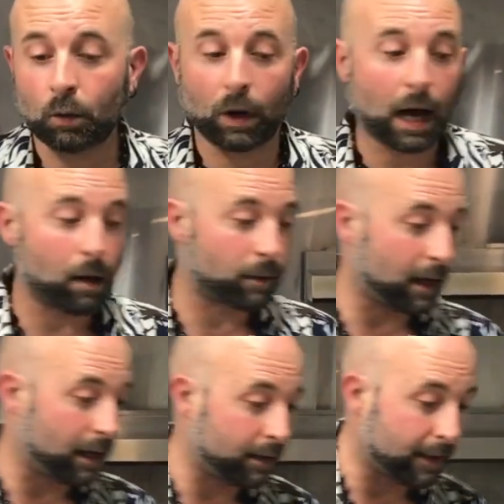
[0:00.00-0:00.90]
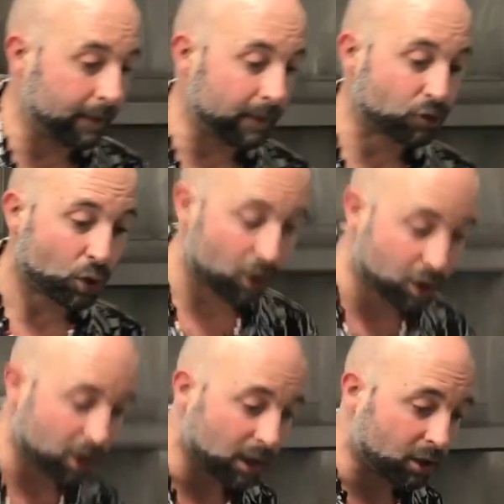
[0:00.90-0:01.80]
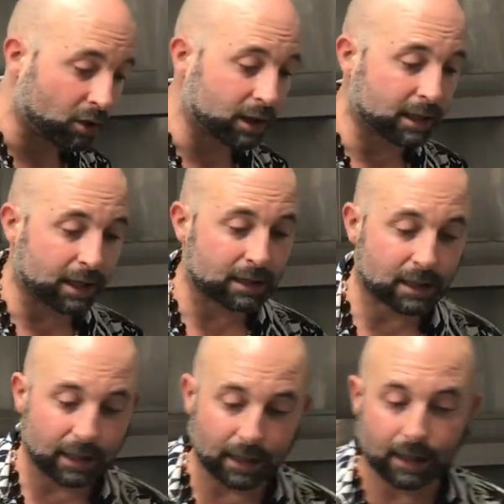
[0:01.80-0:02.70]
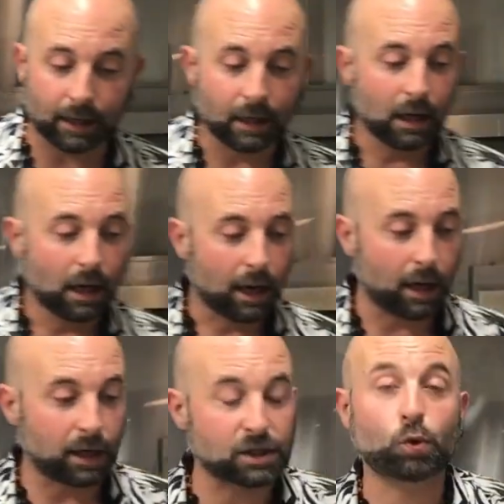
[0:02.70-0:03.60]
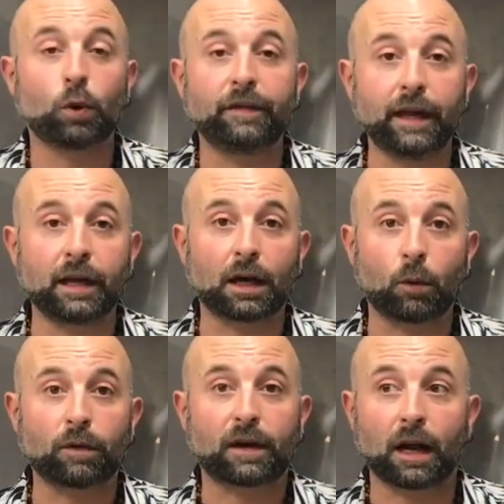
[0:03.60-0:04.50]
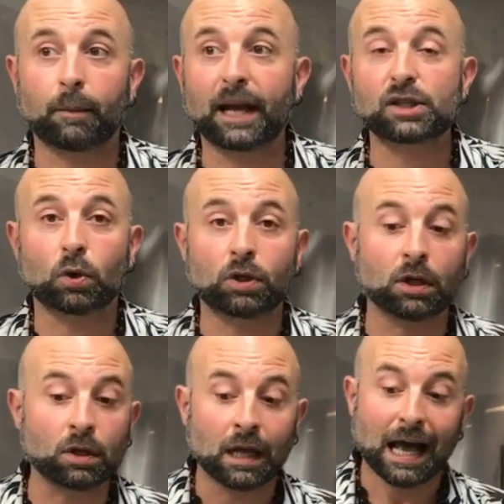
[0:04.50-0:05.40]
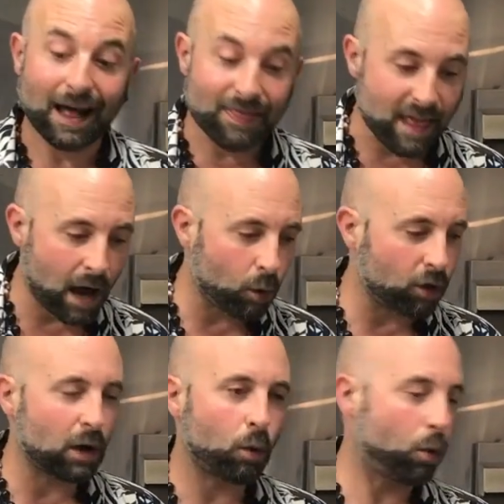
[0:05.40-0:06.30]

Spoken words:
We have the traditional croquetas, squid ink with caramelized onion, and now we're gonna